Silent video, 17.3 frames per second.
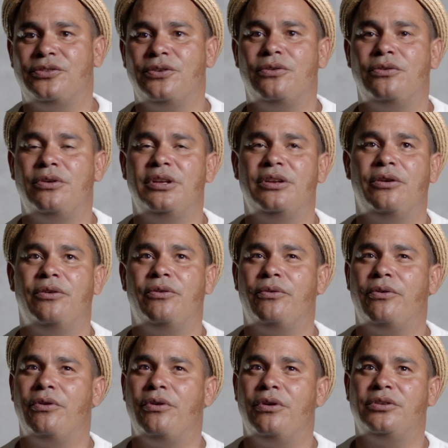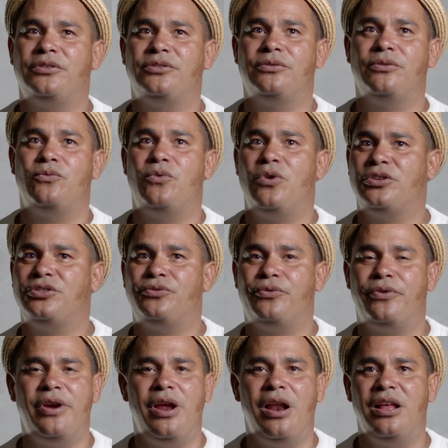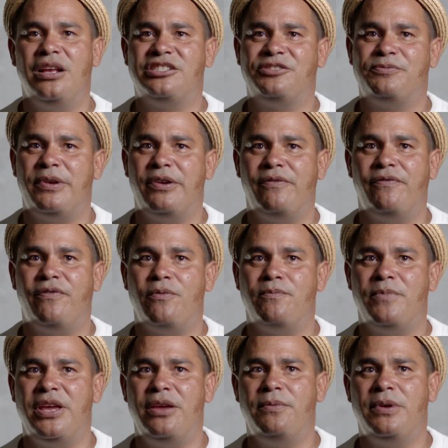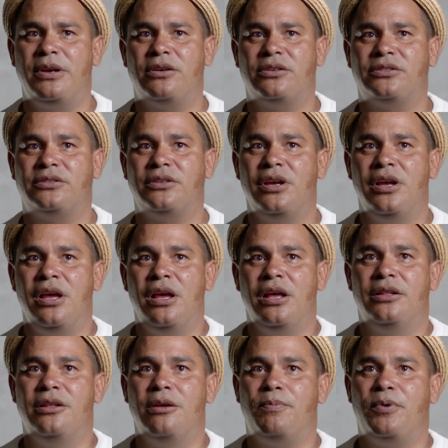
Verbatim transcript: so and it was, was real experience for me because the